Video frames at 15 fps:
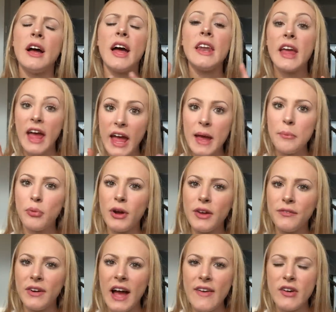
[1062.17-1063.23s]
an
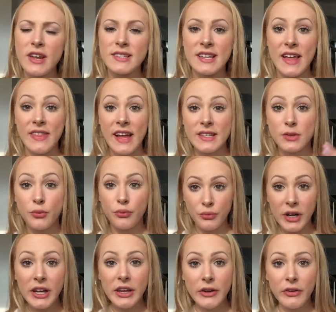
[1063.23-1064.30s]
8.5 out of 10. That's
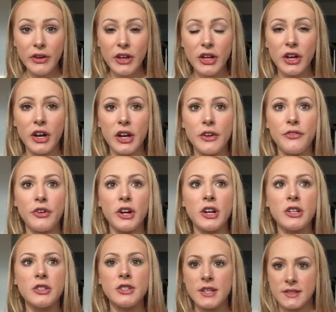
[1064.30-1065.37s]
really good
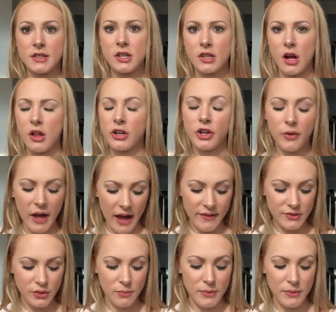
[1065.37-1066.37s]
for just $1, you have to